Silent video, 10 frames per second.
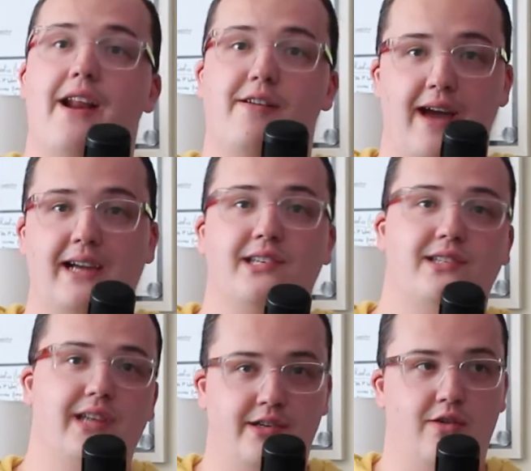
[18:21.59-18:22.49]
of
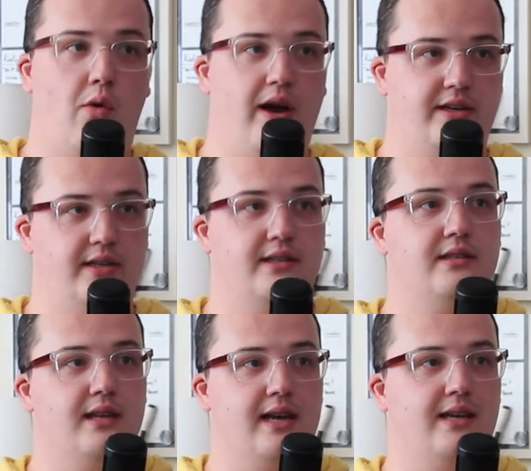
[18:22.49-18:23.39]
existential
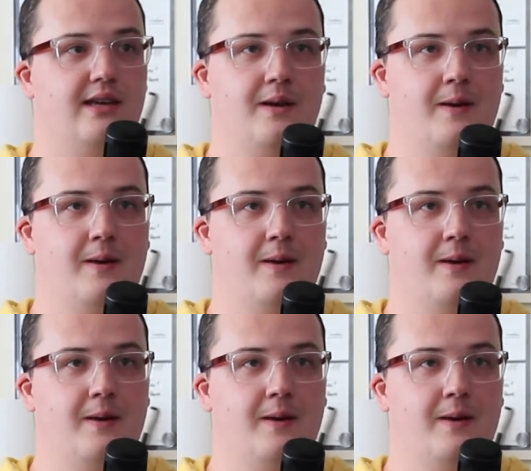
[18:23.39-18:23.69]
questions, like